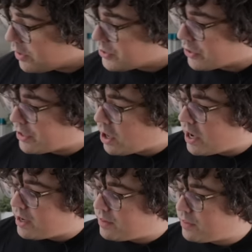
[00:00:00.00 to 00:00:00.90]
ahead and turn it
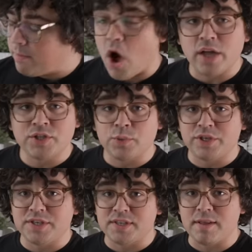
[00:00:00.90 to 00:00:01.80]
on. The on
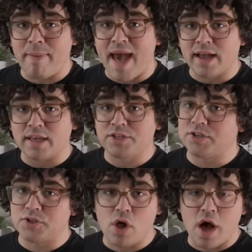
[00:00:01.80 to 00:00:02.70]
switch is in the back. It's
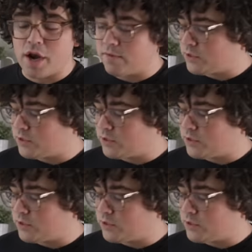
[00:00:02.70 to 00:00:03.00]
just a little on-off